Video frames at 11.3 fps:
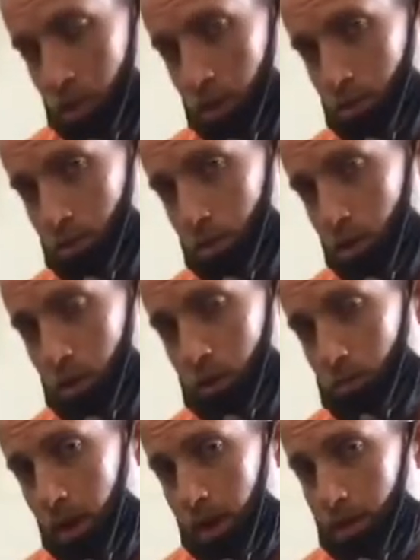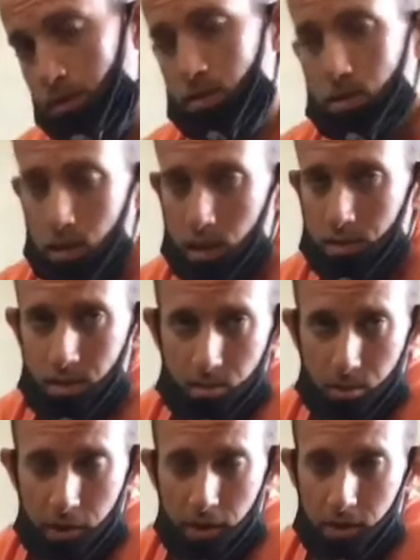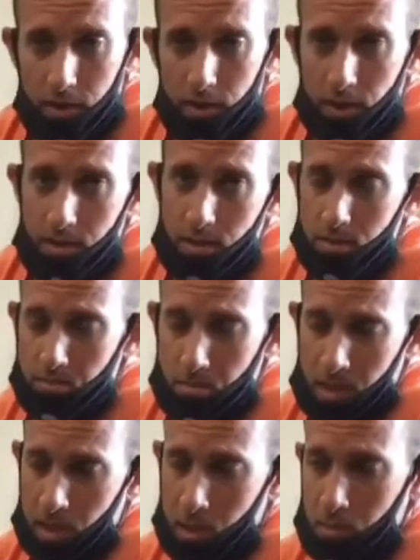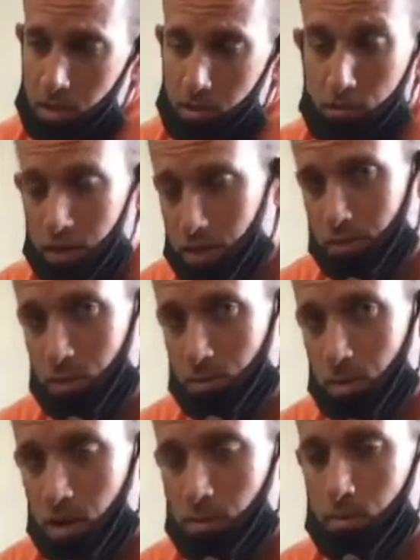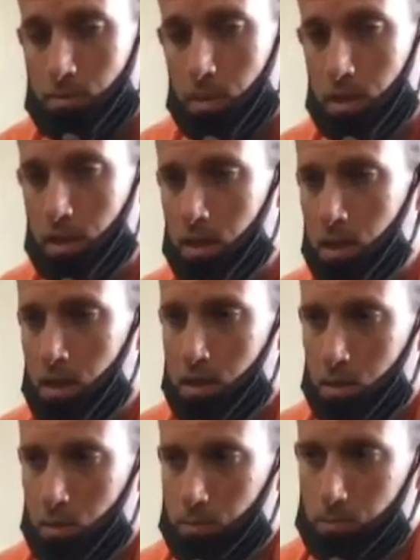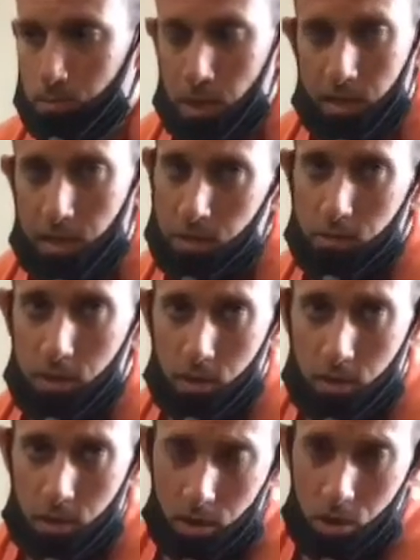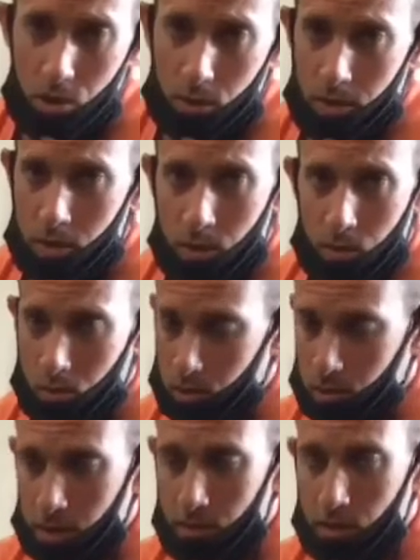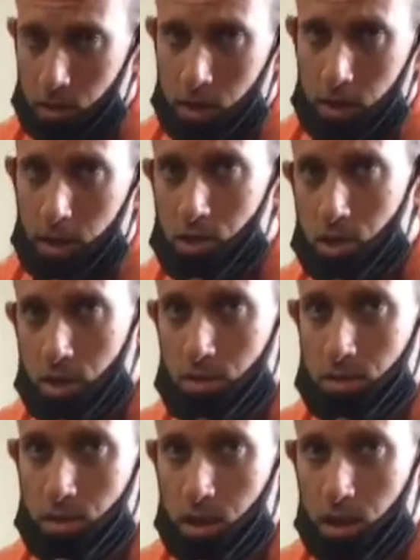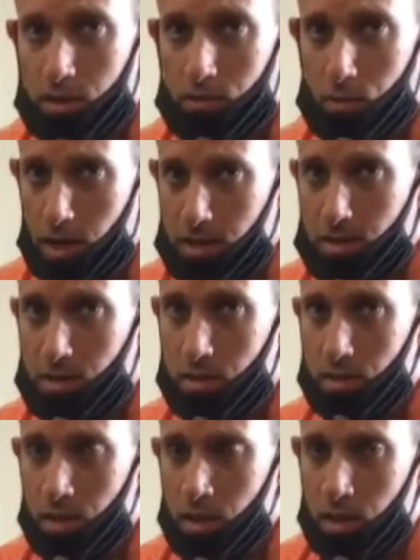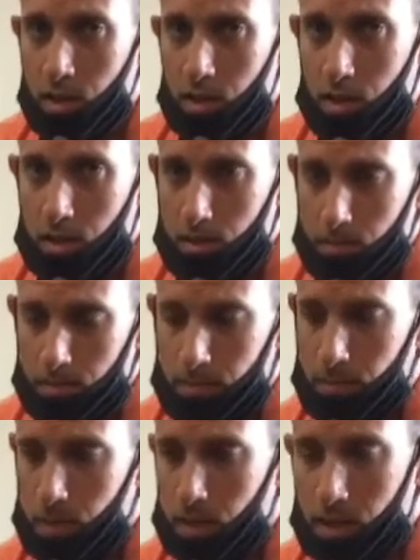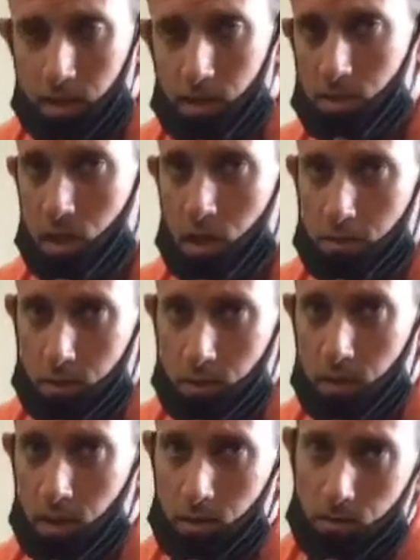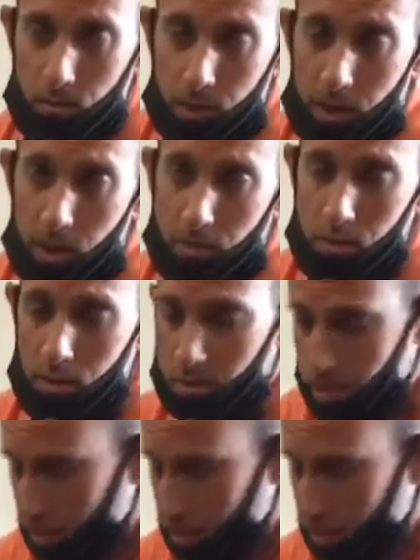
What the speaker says: your training to low impact temporarily, that's might not be the fix for your problem, but it might give the joint or whatever a chance to kind of rest and kind of ease off and recover a